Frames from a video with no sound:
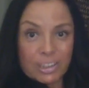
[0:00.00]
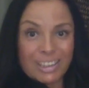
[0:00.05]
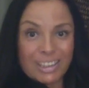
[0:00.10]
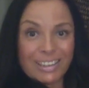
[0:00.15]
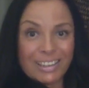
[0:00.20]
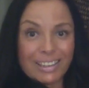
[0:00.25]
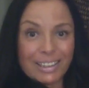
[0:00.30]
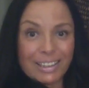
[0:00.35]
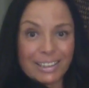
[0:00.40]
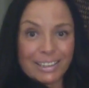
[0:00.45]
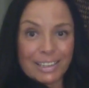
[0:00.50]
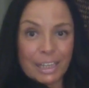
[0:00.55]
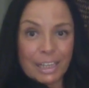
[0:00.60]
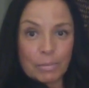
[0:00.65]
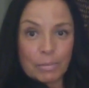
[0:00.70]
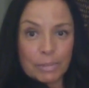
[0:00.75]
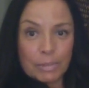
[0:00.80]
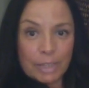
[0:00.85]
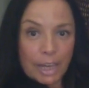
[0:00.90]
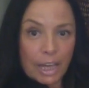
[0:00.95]
in the
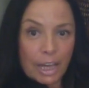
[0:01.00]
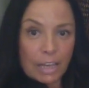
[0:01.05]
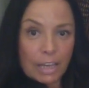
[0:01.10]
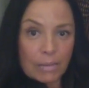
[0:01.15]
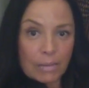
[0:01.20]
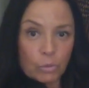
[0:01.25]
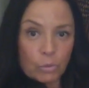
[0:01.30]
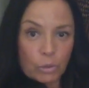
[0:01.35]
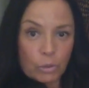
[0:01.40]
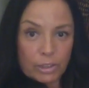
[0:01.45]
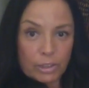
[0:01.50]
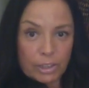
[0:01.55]
same time when